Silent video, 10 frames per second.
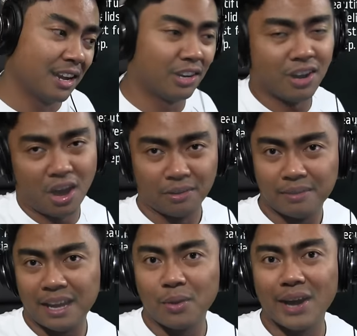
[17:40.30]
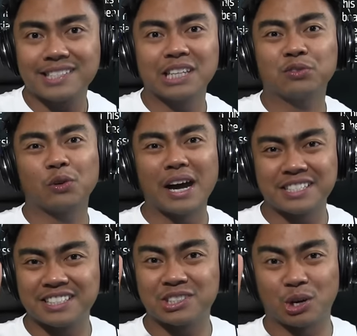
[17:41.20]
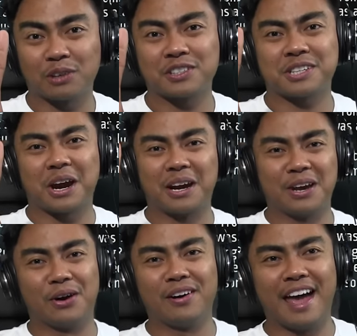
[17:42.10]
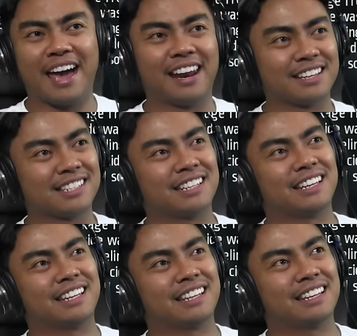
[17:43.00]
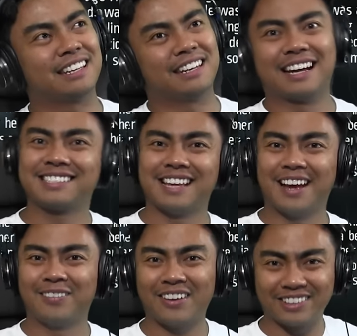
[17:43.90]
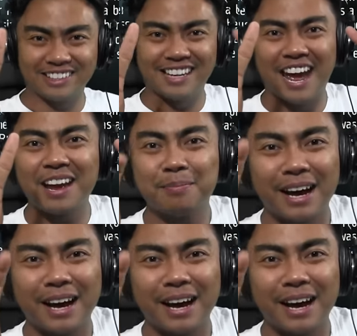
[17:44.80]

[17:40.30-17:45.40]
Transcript: I don't know. Anyways, thanks for watching. Sorry for scaring you. And I'll see you next time. Have a good day.